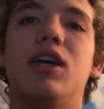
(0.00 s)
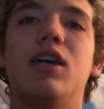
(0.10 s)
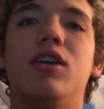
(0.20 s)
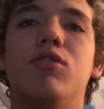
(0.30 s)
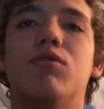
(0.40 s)

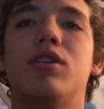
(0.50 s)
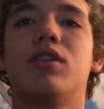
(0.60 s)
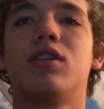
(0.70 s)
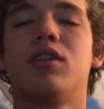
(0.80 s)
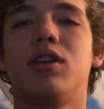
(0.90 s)
You
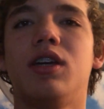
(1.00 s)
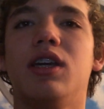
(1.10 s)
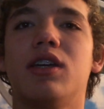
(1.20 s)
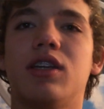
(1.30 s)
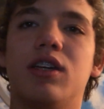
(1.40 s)
want, and
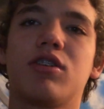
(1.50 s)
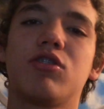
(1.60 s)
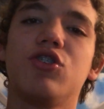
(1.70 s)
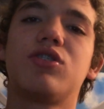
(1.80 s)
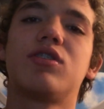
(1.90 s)
yeah, that
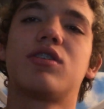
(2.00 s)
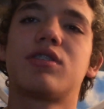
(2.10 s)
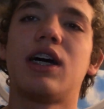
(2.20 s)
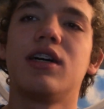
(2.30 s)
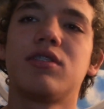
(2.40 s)
includes the
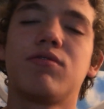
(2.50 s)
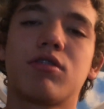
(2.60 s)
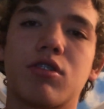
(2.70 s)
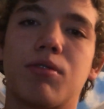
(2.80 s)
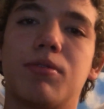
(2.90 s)
size of the
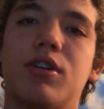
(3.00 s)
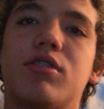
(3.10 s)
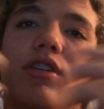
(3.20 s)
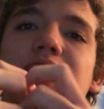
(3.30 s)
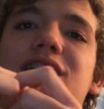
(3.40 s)

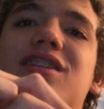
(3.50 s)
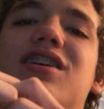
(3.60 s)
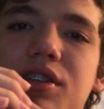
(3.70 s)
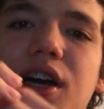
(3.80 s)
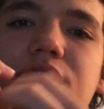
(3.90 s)
terminals and
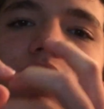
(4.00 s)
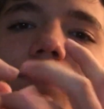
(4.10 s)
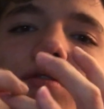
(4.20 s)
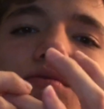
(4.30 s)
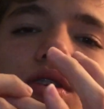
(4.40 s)
size of
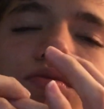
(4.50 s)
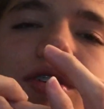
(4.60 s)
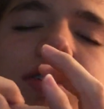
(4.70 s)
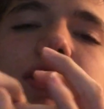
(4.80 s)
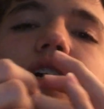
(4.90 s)
the
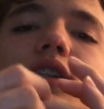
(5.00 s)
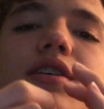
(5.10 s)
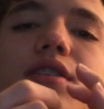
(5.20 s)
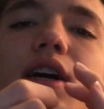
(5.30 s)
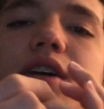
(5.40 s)
runways. The
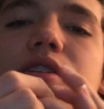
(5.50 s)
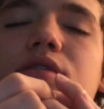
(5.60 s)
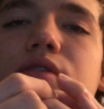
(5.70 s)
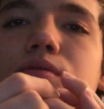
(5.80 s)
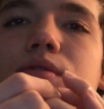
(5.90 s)
size
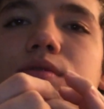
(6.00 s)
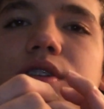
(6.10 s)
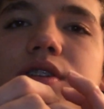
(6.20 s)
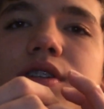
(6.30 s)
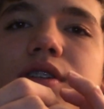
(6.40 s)
of the
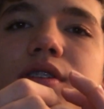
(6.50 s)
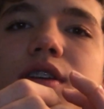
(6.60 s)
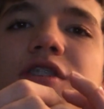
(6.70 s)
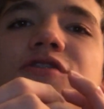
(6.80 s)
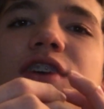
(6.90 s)
runways is
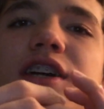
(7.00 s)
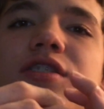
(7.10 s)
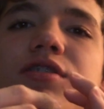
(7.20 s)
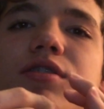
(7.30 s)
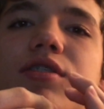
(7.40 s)
a
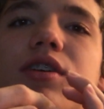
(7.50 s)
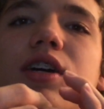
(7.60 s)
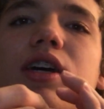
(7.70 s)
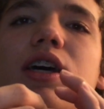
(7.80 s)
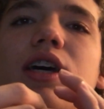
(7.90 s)
factor,
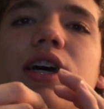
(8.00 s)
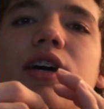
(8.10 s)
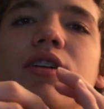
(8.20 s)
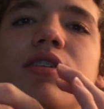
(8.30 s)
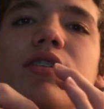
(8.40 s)

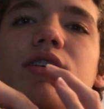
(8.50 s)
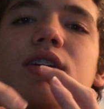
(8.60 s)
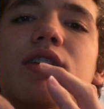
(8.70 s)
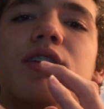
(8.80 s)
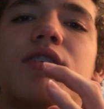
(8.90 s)
and
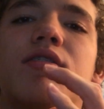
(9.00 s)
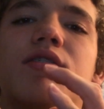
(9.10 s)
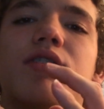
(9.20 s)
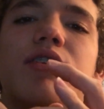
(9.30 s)
this